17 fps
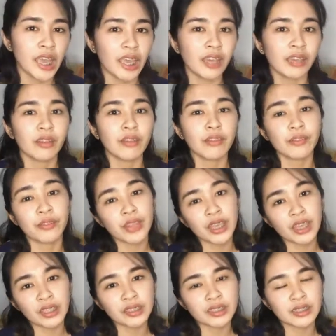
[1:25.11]
and
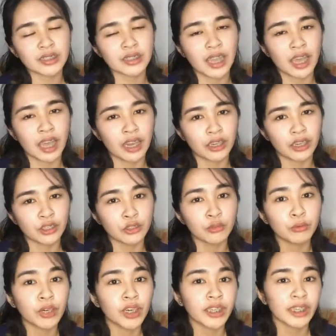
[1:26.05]
thinks that
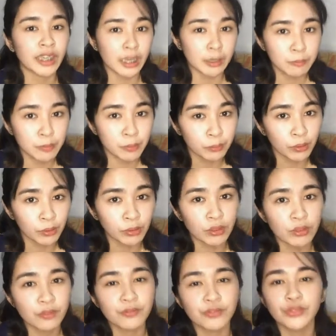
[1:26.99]
you are
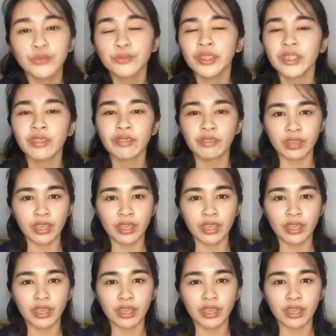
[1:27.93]
capable of doing